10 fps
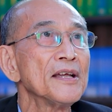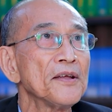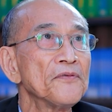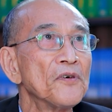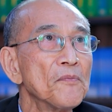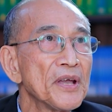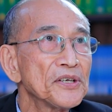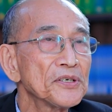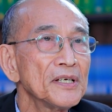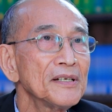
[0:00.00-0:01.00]

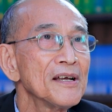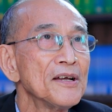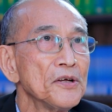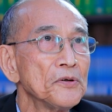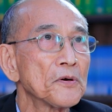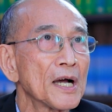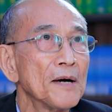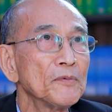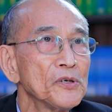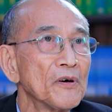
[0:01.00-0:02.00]
information to
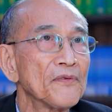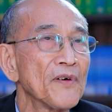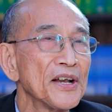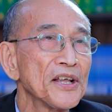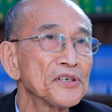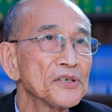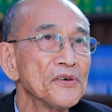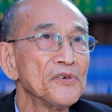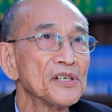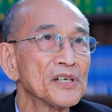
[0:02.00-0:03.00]
come to a
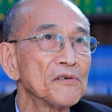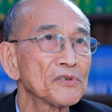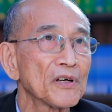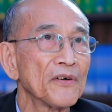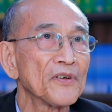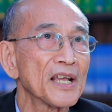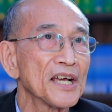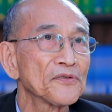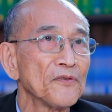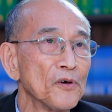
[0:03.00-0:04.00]
financial results of the
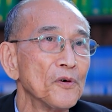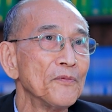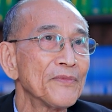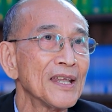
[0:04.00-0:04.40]
cash flow?